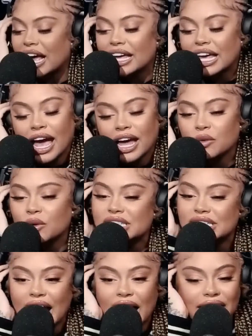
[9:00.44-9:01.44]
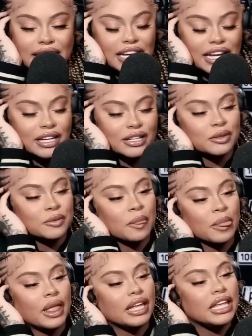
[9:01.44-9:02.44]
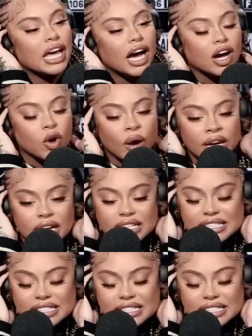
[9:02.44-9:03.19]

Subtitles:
calls, went full silent. Like she